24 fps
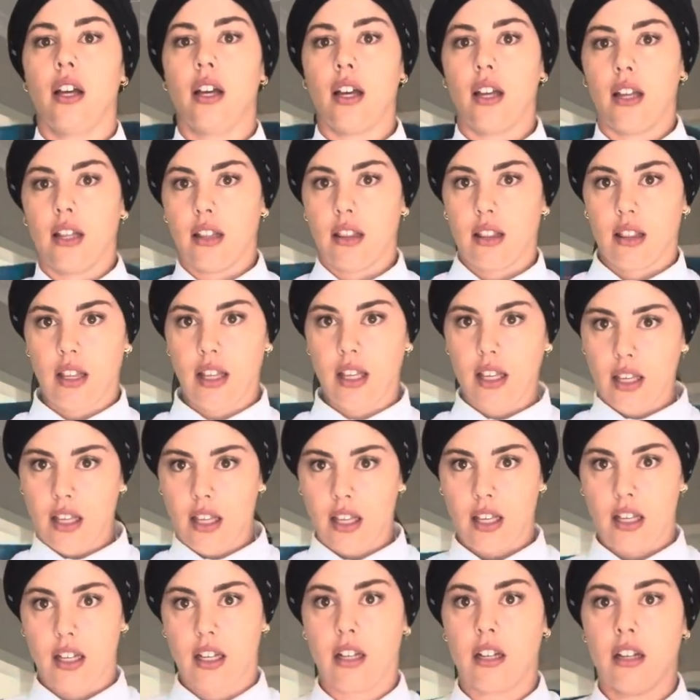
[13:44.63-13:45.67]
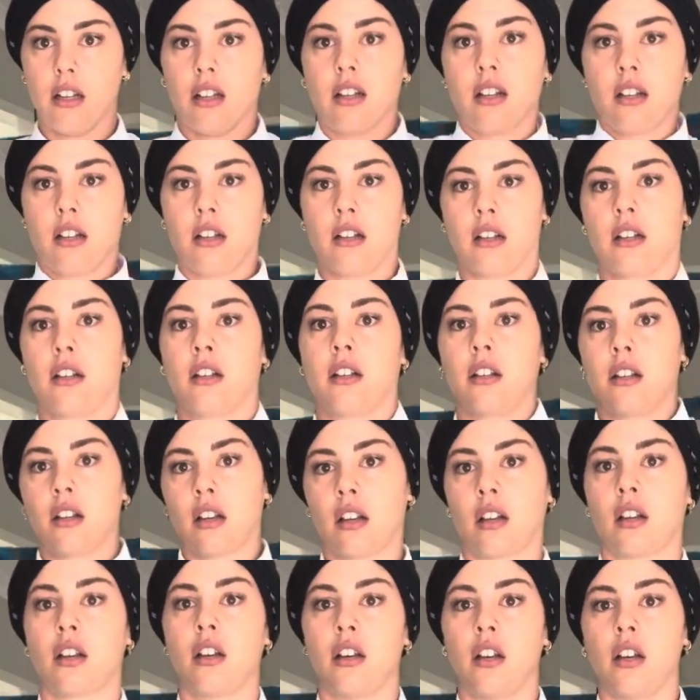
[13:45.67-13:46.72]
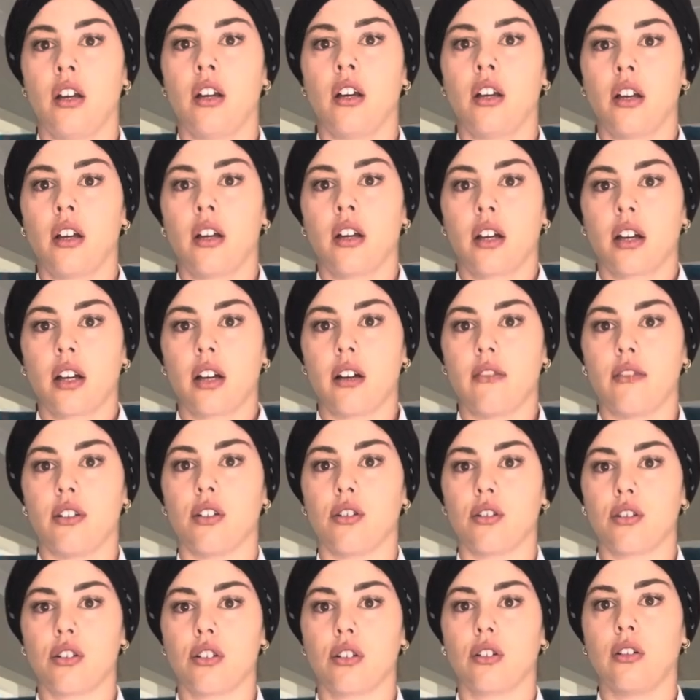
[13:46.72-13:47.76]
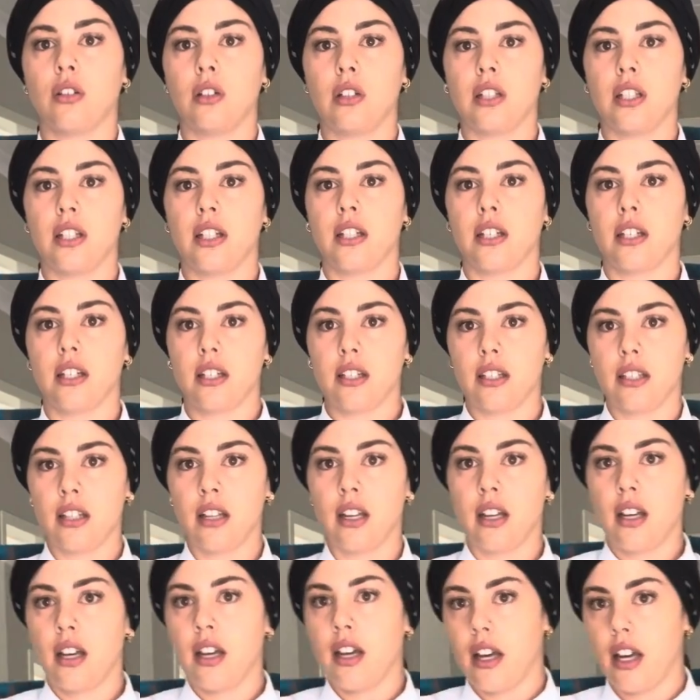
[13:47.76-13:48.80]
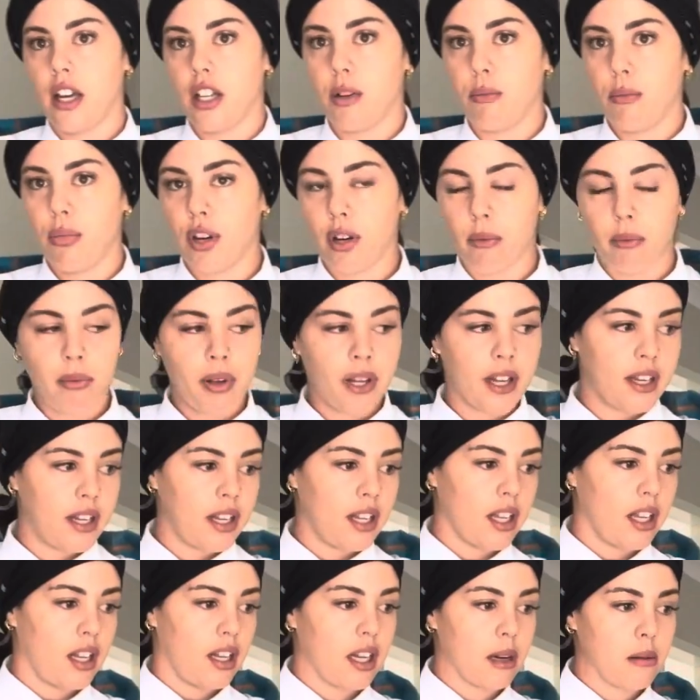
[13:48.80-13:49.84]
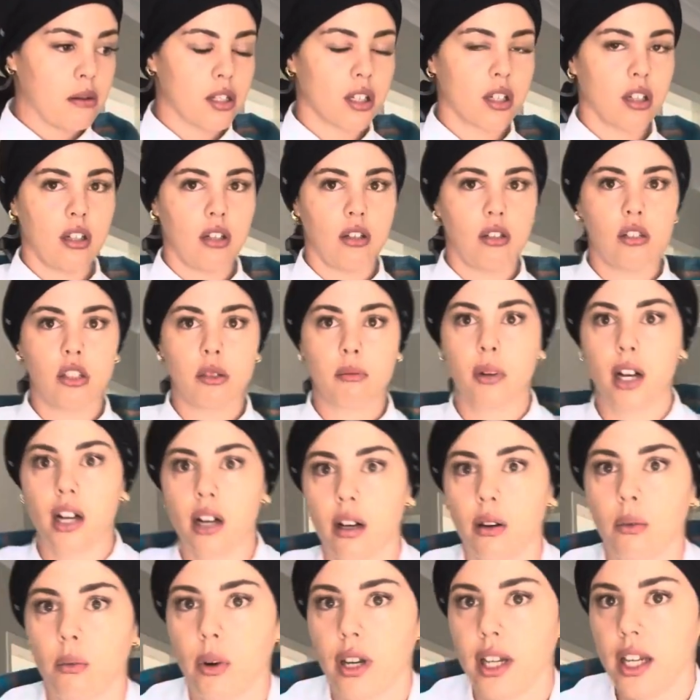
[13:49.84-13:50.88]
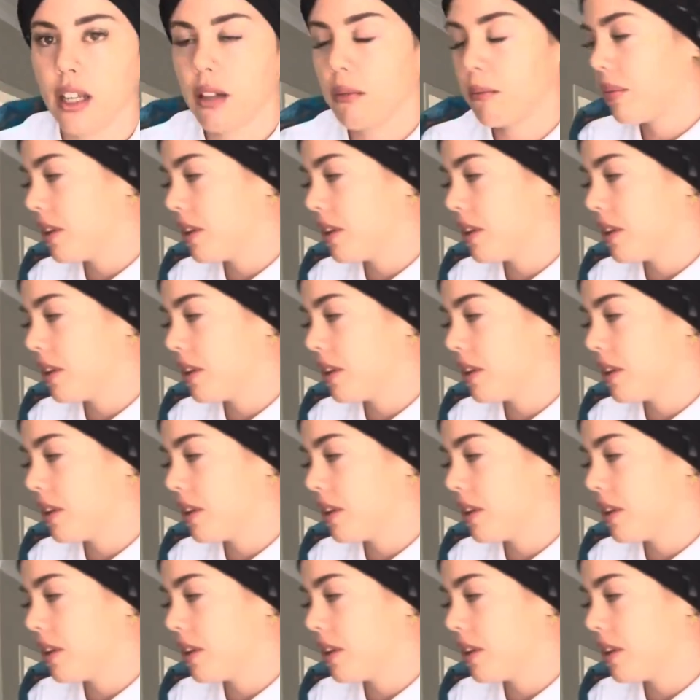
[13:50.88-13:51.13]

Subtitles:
And then cover your shoulders. And you put a pin in. I'm just going to use my wedding